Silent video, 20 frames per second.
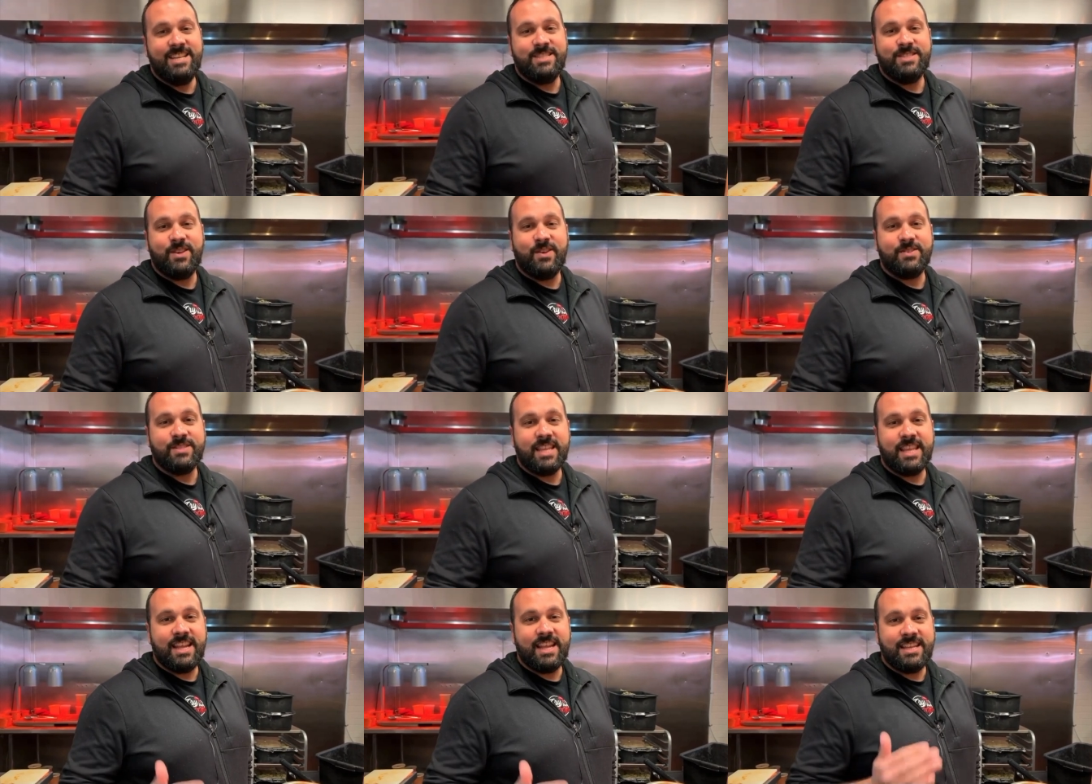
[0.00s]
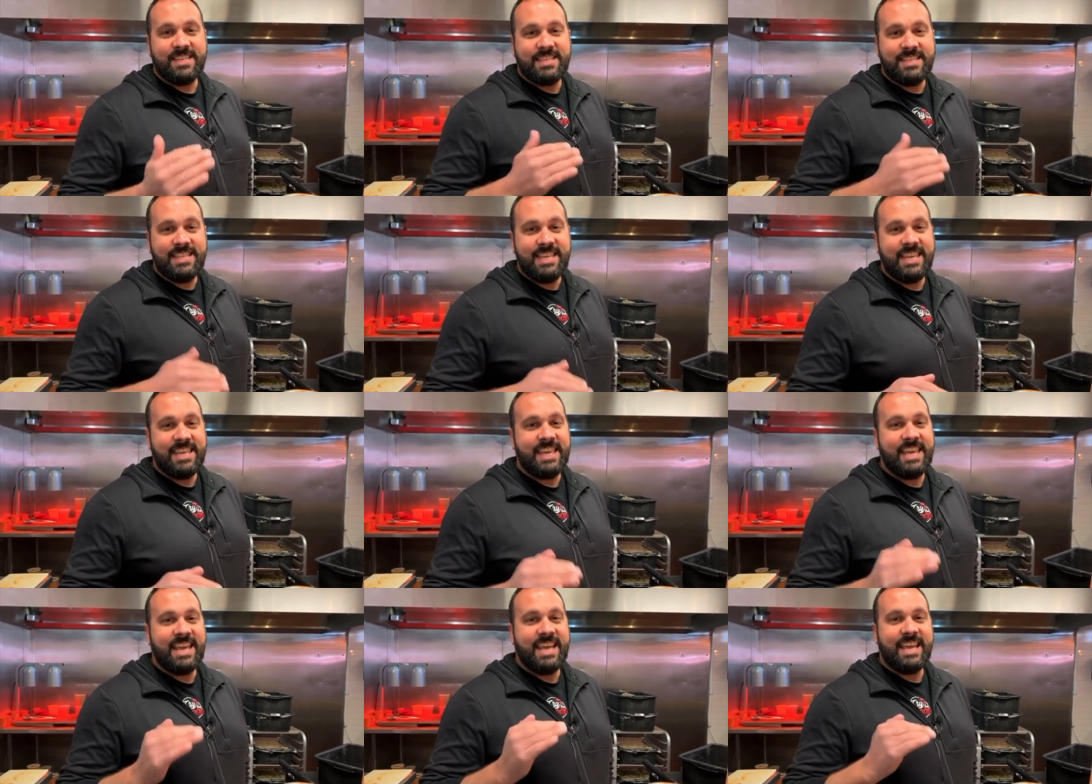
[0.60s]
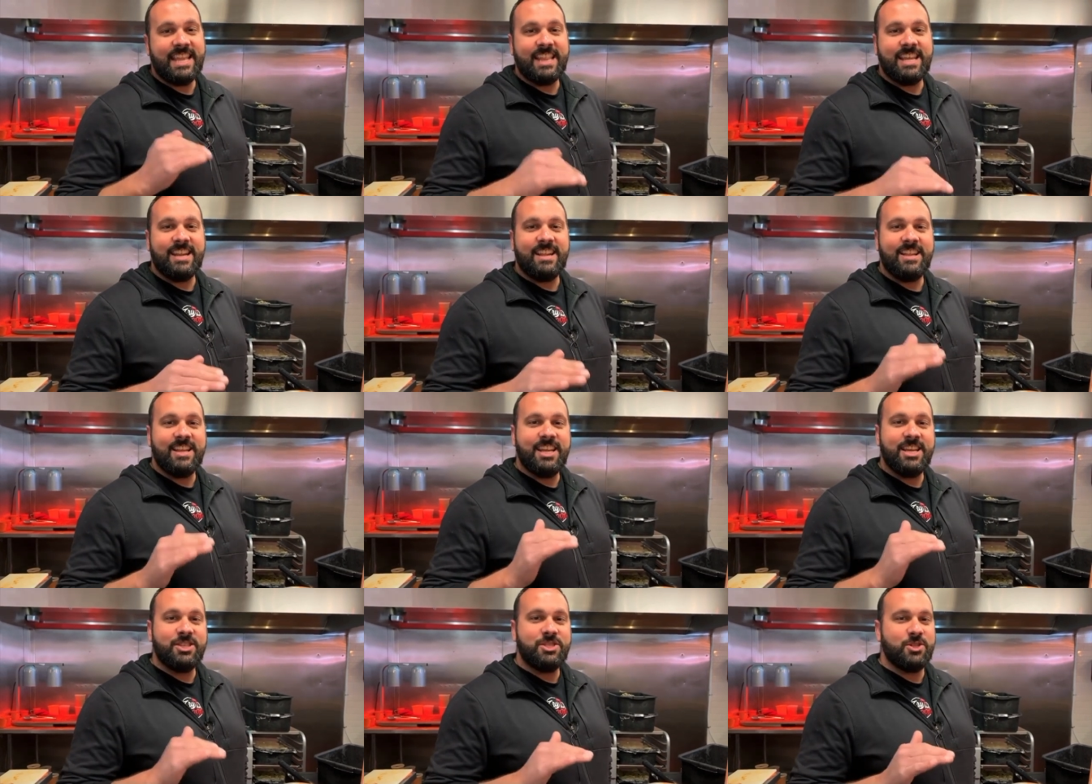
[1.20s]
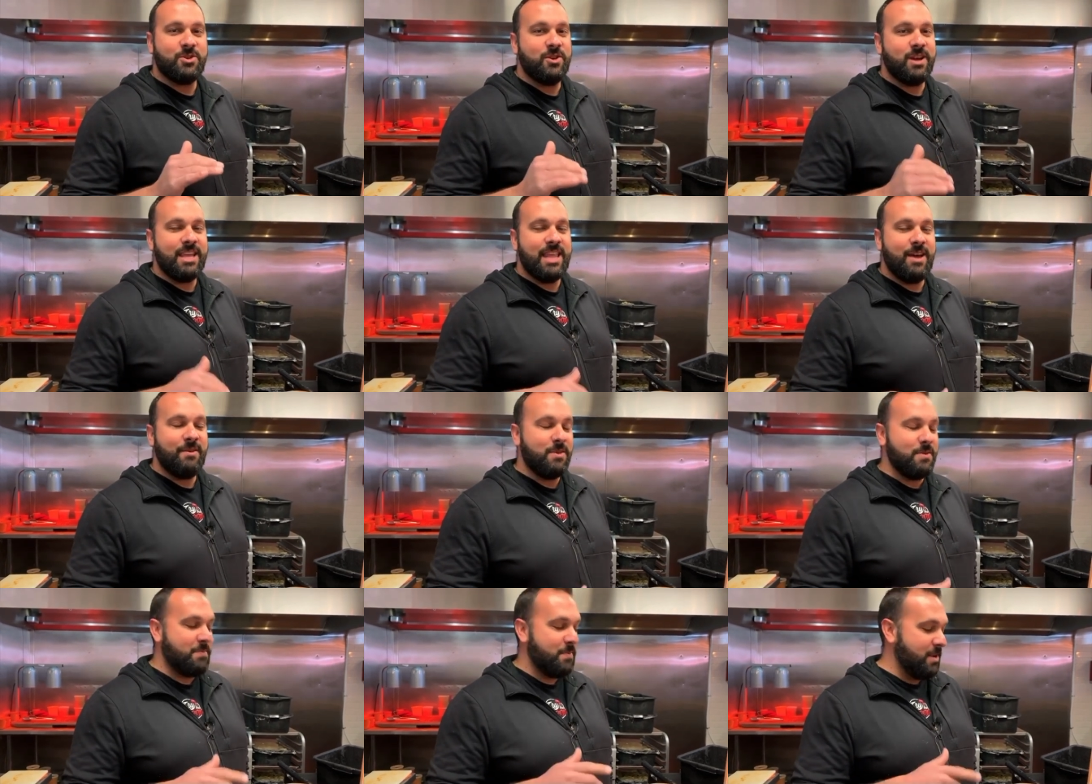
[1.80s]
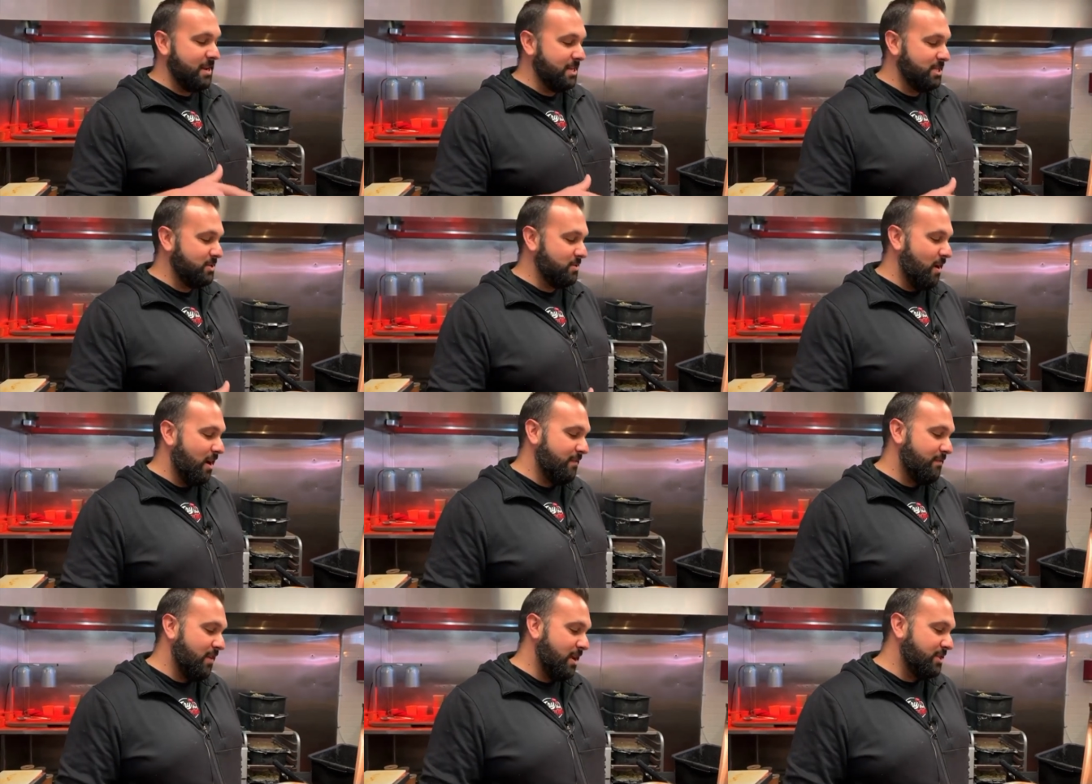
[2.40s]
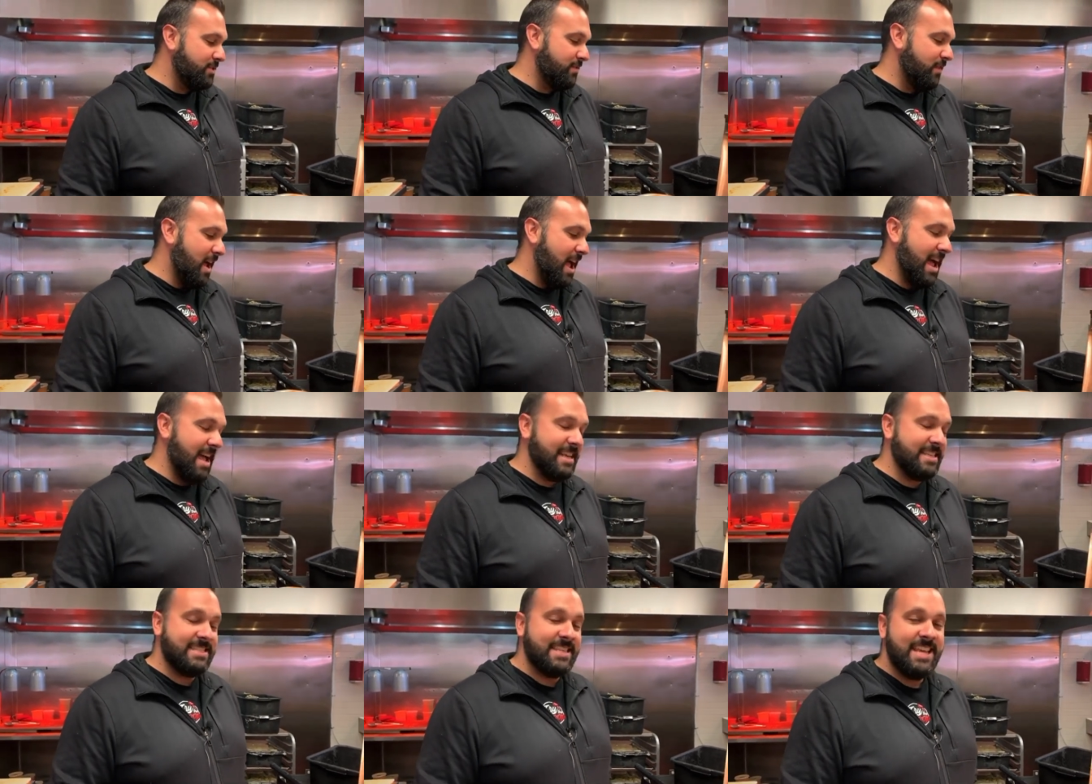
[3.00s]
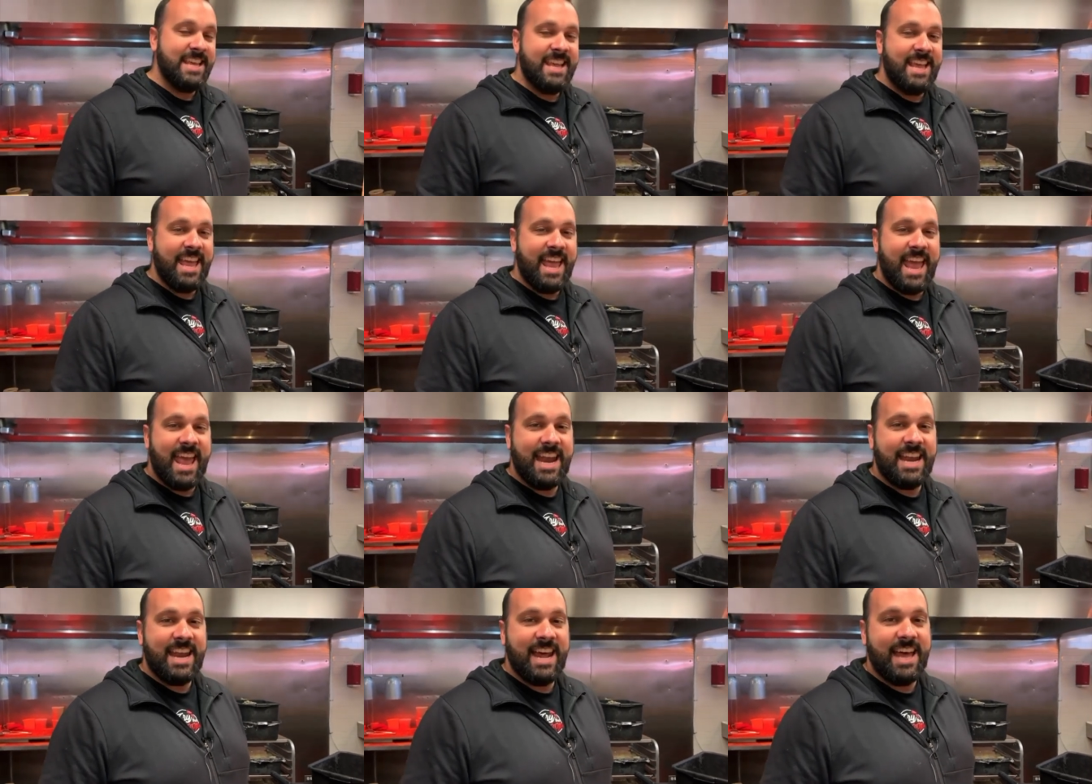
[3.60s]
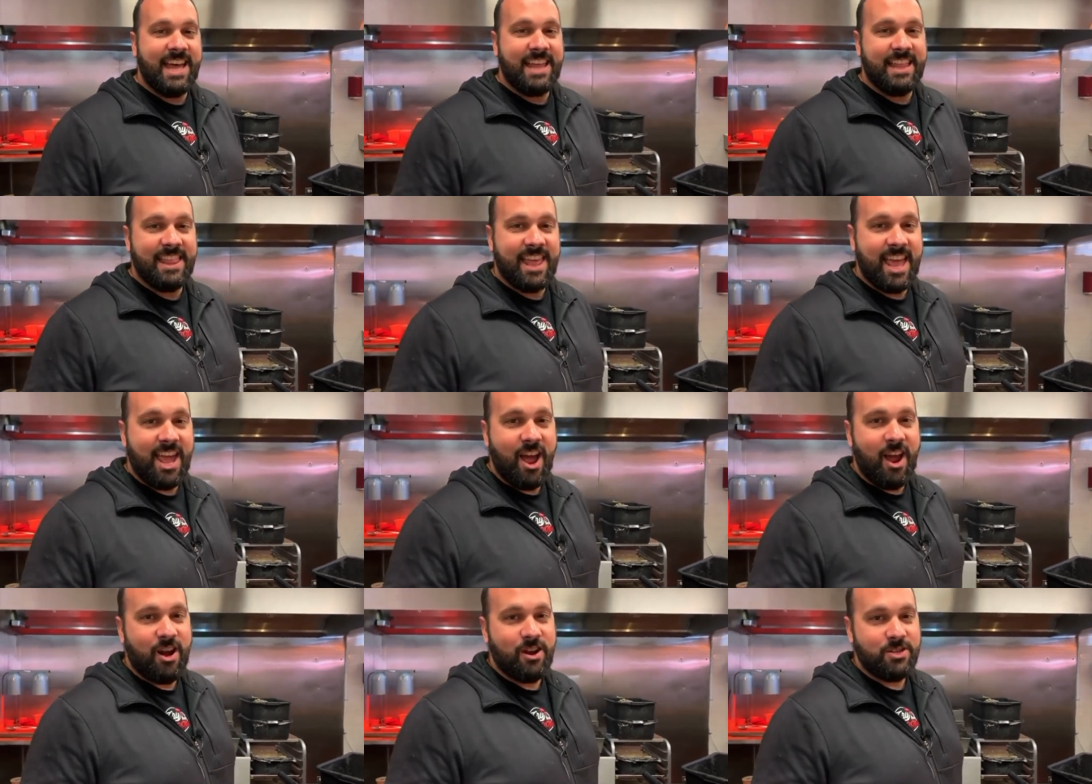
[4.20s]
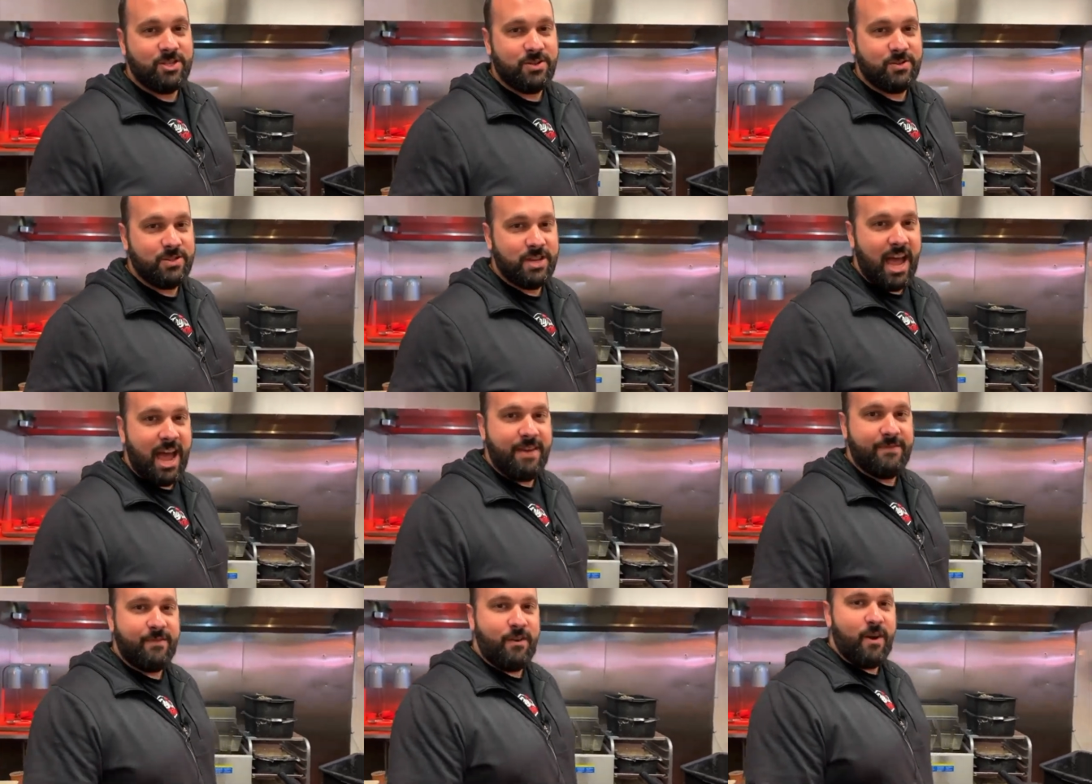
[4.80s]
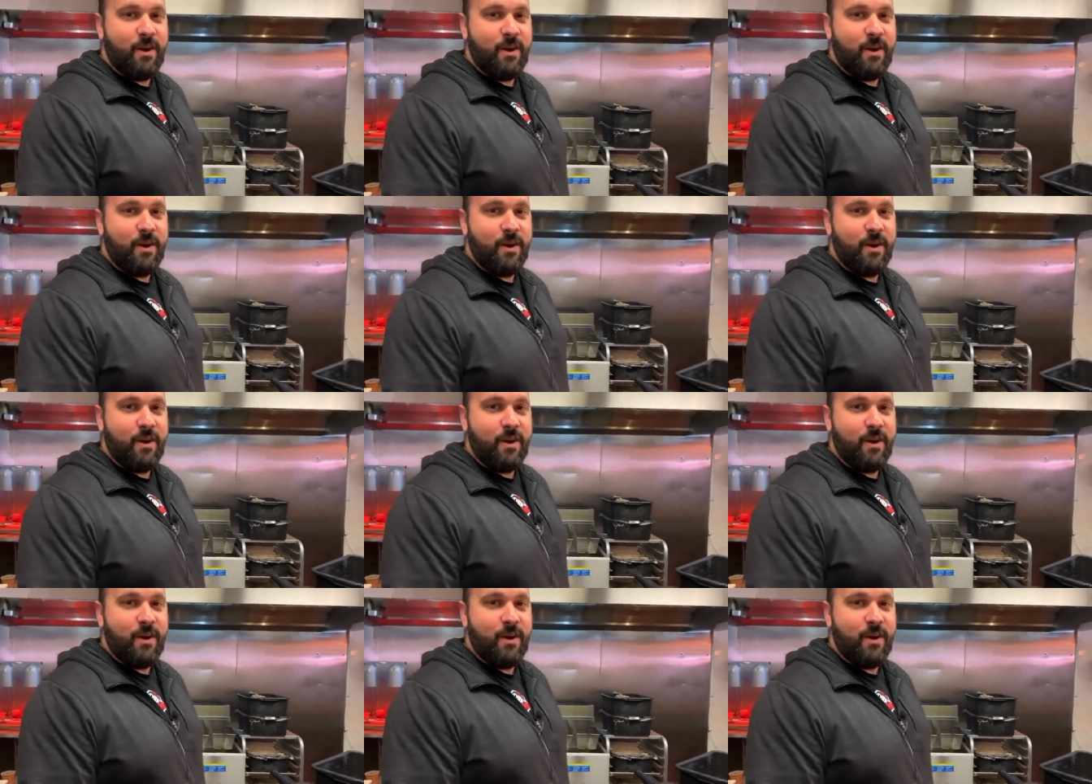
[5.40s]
So it's a little sneaking little history that we put into our french fries, and uh, they are to die for.